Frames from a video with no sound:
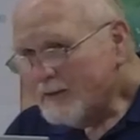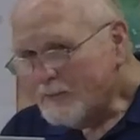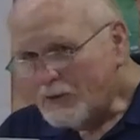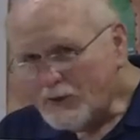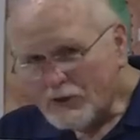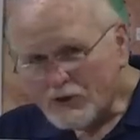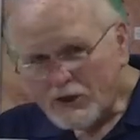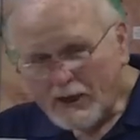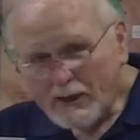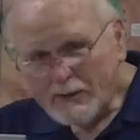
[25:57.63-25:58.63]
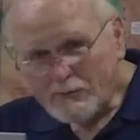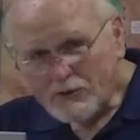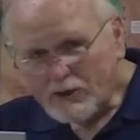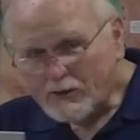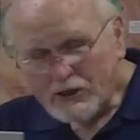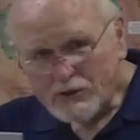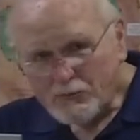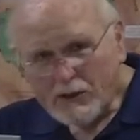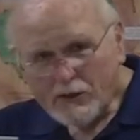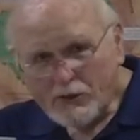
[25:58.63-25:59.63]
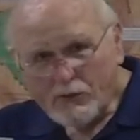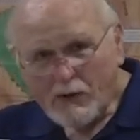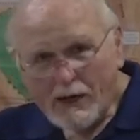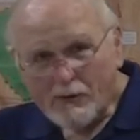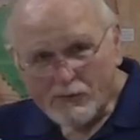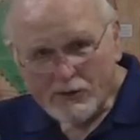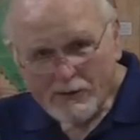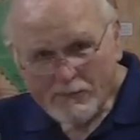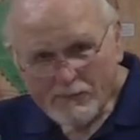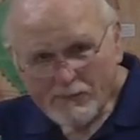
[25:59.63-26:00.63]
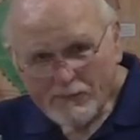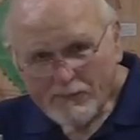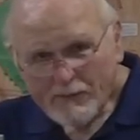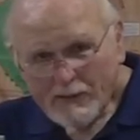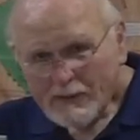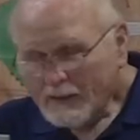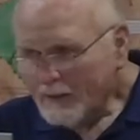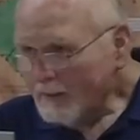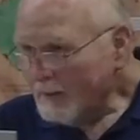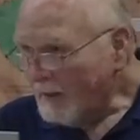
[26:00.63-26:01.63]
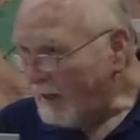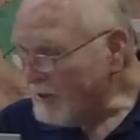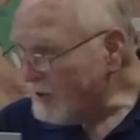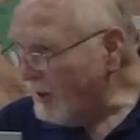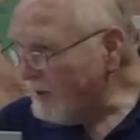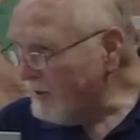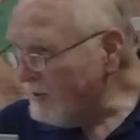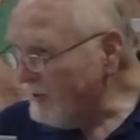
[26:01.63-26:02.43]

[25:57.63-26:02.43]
But there's times they'll just wear you out. I was talking